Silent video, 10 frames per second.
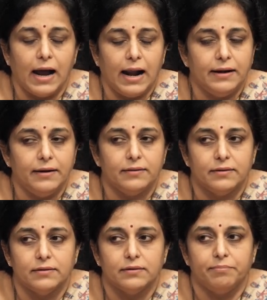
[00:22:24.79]
and
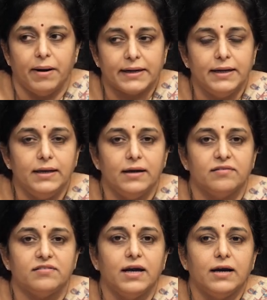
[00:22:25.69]
the bacteria
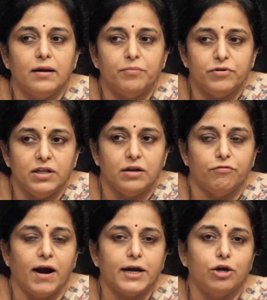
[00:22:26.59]
is taken up within
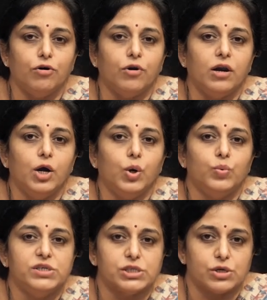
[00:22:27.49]
a vacuole,
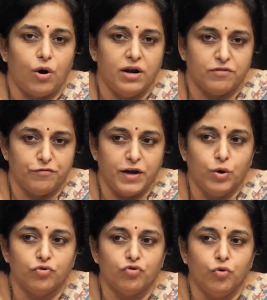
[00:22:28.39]
which is called as
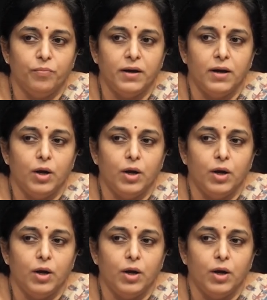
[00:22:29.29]
phagosome,